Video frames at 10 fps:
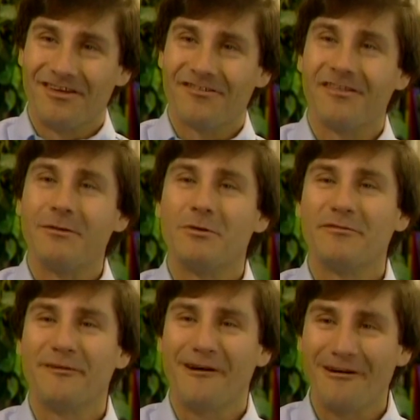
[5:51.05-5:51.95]
So they were
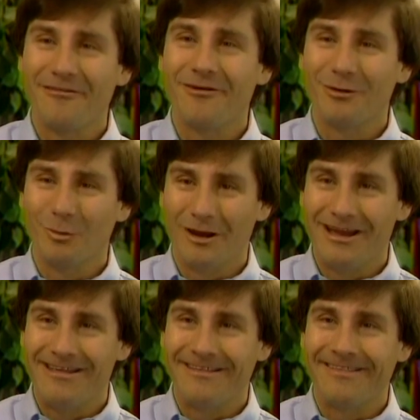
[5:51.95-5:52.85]
farther
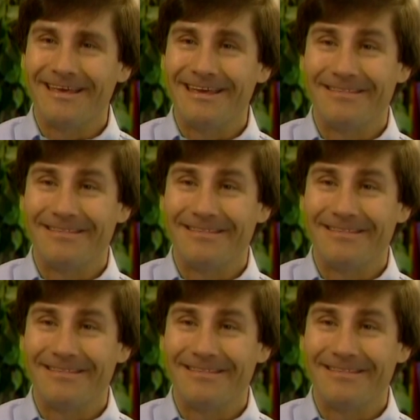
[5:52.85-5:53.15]
away than, they,